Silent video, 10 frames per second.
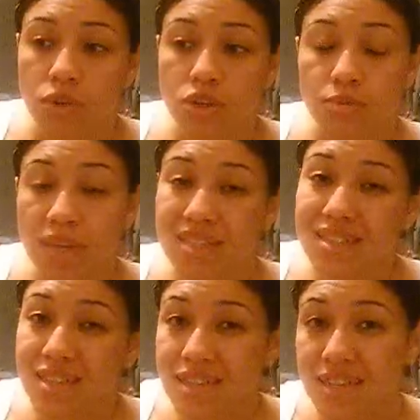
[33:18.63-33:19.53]
where you
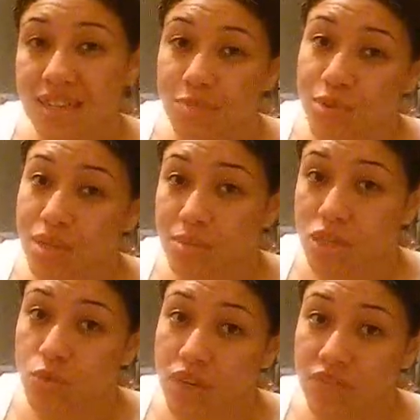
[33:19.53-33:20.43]
basically can eat pretty
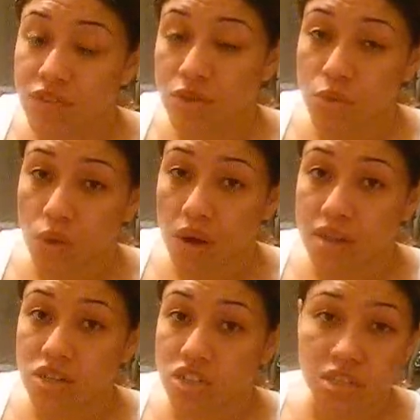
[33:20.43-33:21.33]
much whatever you
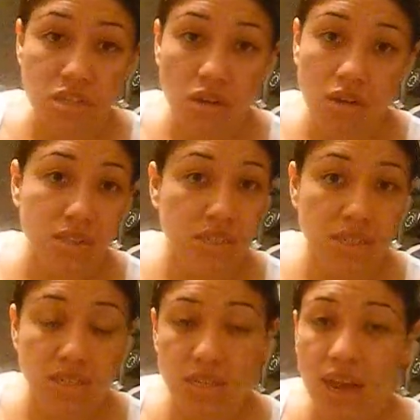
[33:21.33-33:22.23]
want, just as long as it
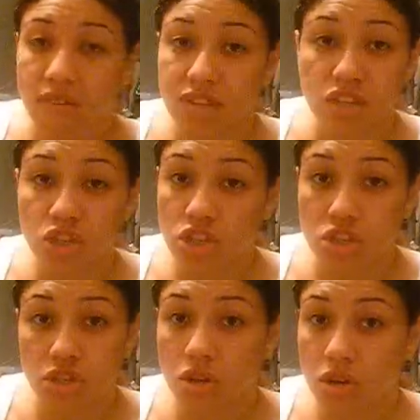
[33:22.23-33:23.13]
doesn't have any
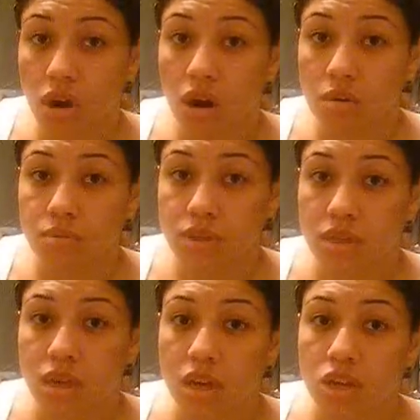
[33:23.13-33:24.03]
sugar or carbs.
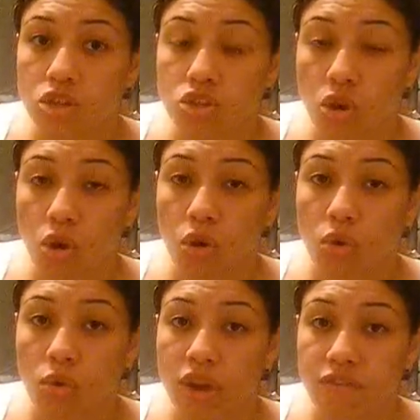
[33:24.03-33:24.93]

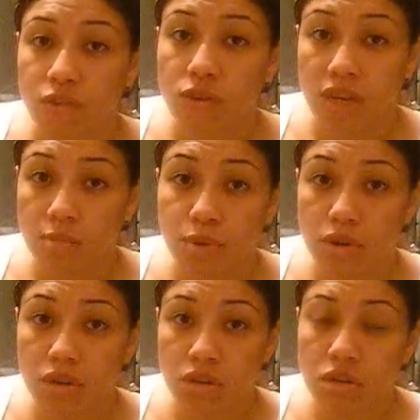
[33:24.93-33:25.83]
So if you get a
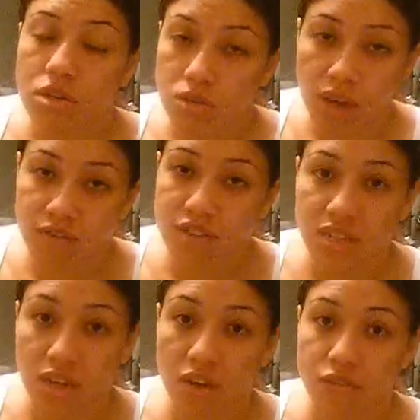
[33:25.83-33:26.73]
burger, you have to
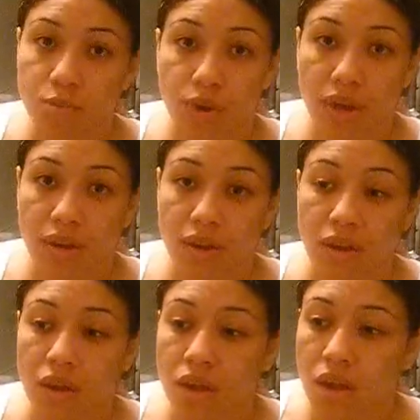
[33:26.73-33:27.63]
take off the bread.
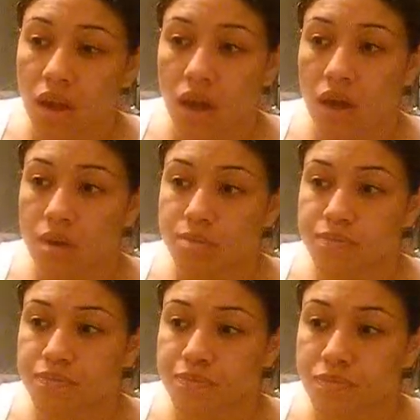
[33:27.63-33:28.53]

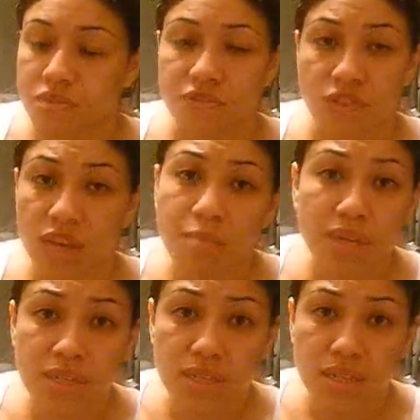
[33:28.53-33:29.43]
If you get
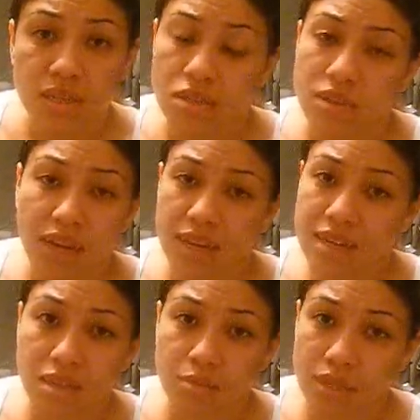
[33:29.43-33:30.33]
pizza, you can't
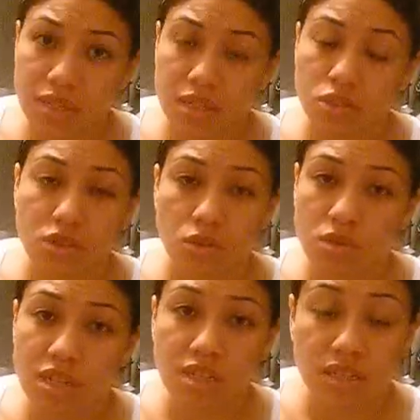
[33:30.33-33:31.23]
eat the pizza. You can
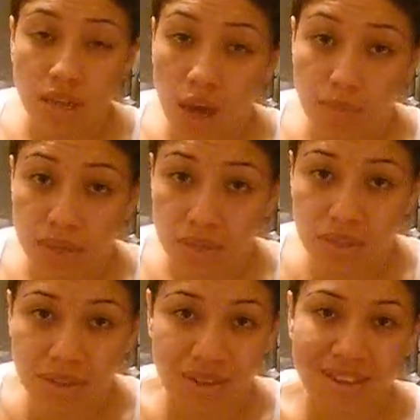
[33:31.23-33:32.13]
only eat the toppings.